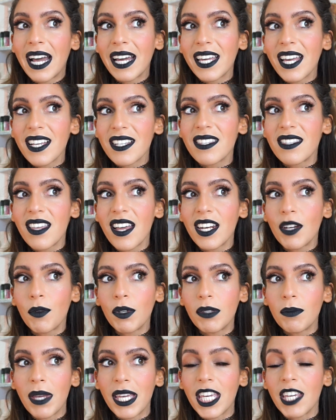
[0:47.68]
I guess then it
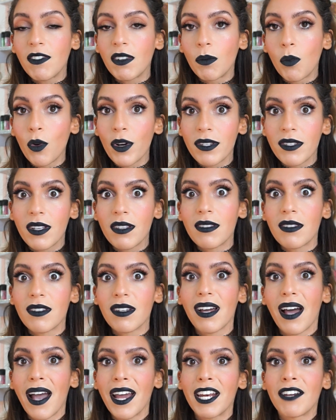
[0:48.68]
would make even more sense
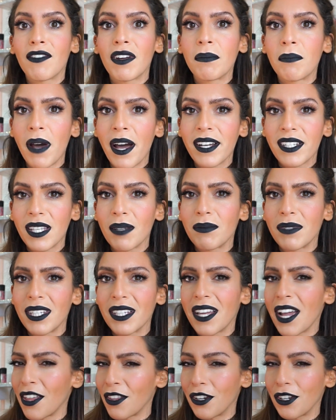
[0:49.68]
to kind of unbox them
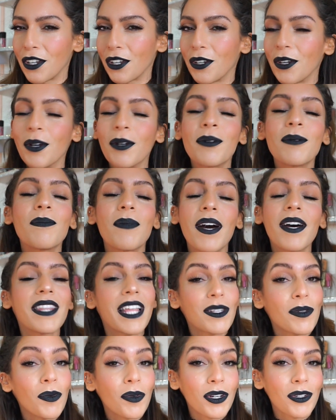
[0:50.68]
together, you know? But
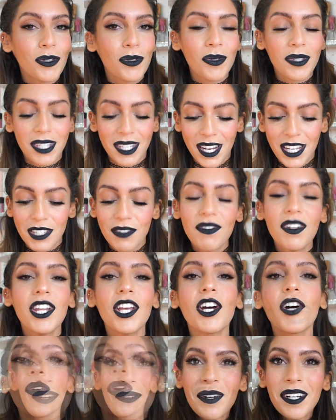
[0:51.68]
that's what we're gonna do in today's video.